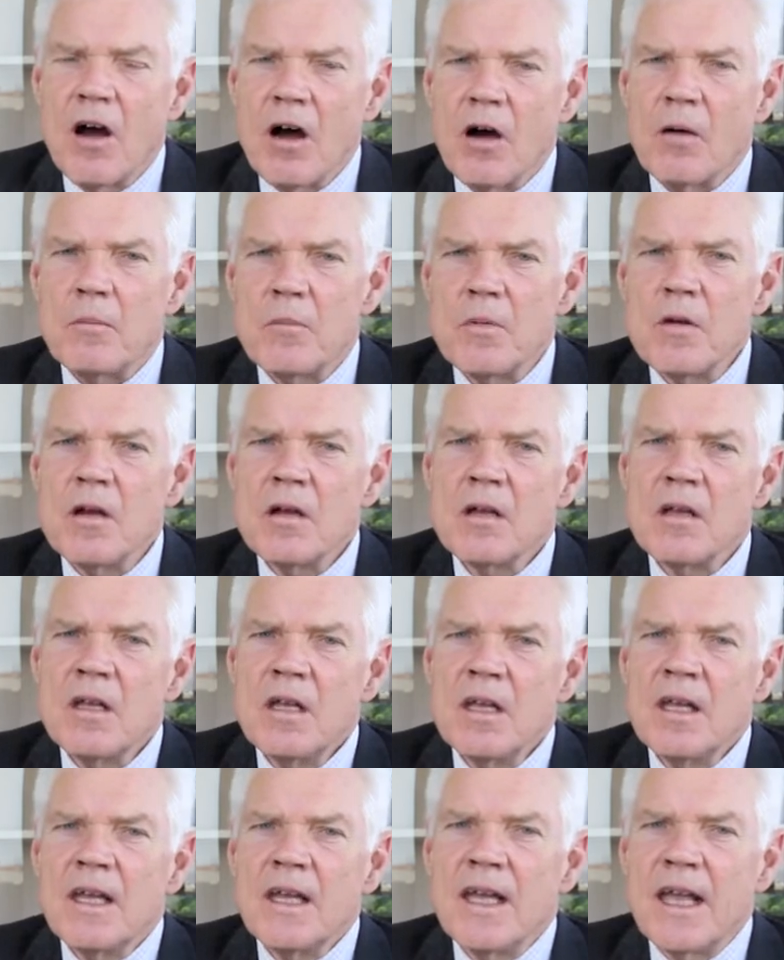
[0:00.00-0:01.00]
Abe,
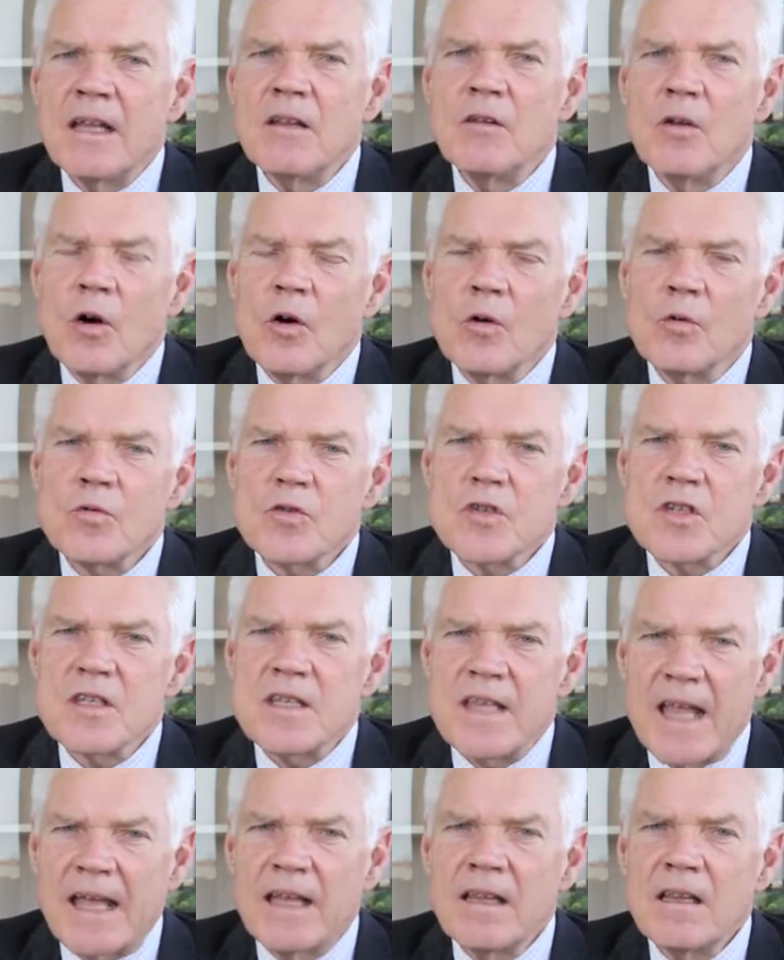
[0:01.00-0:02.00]

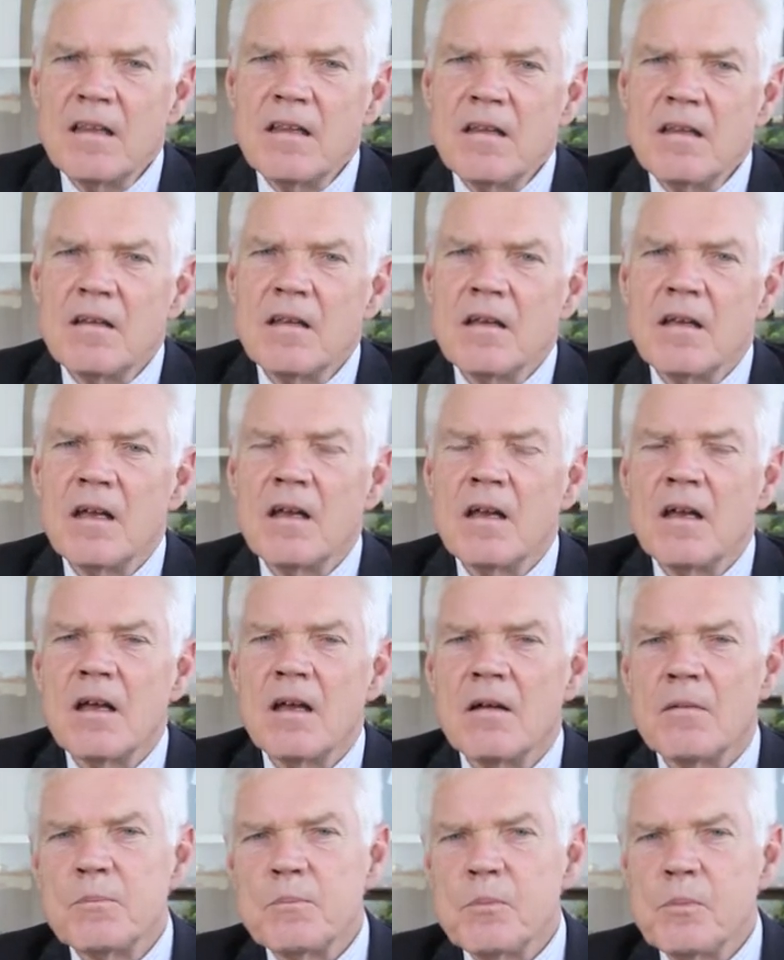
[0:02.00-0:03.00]
announced then
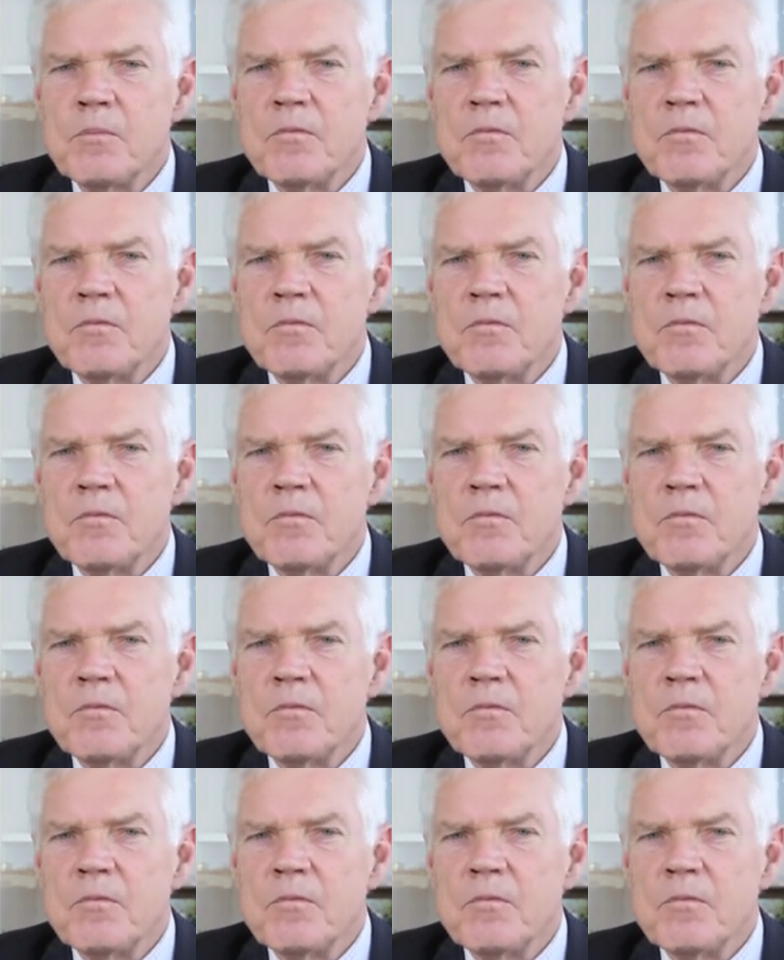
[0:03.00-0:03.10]
uh,